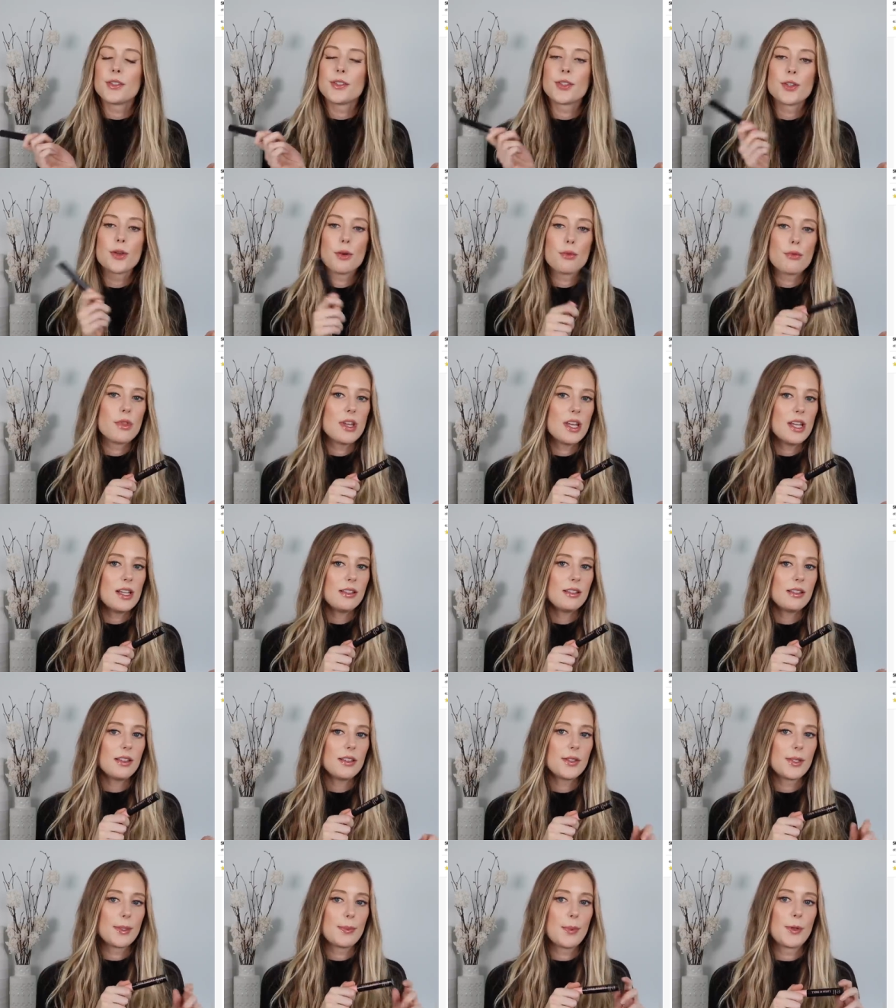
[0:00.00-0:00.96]
So this
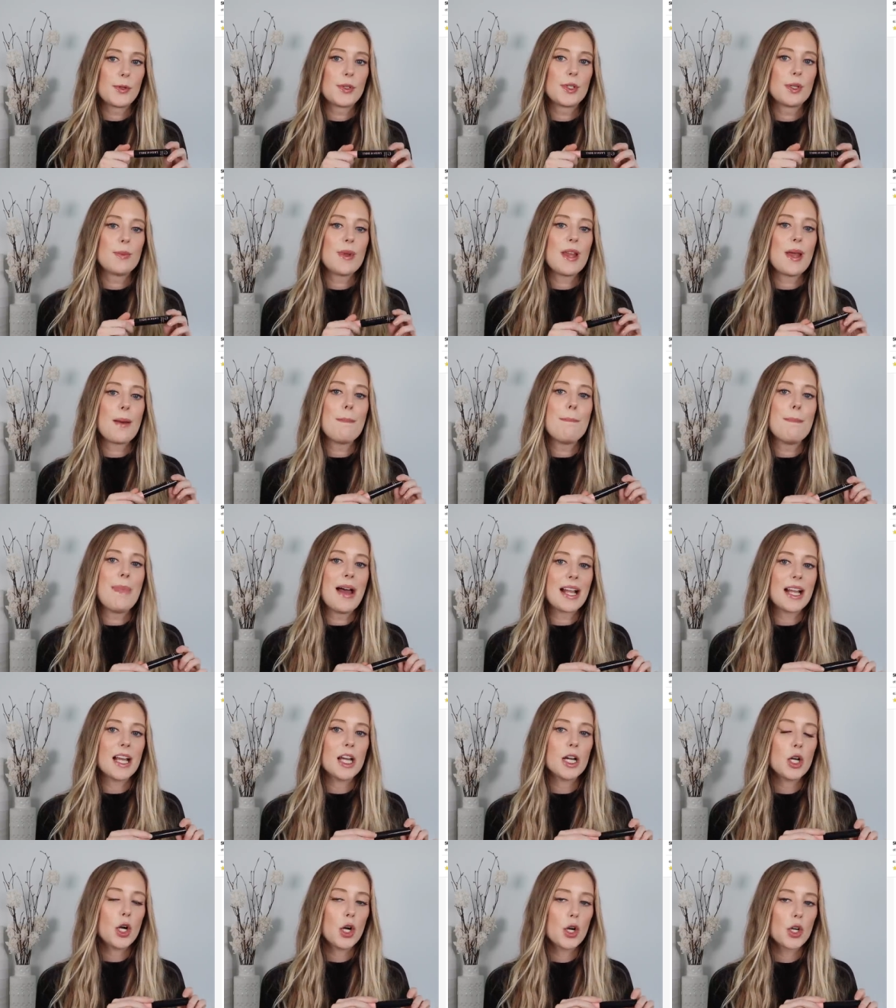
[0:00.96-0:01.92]
is supposed to be a
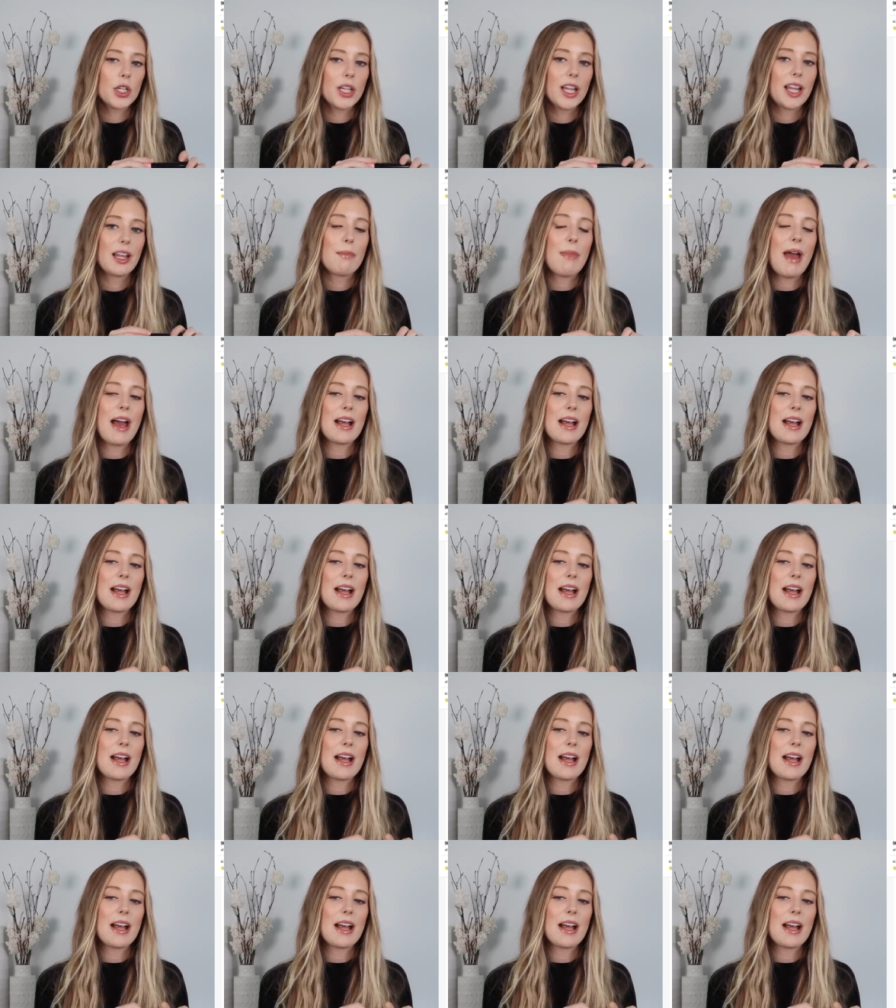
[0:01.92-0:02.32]
mega curling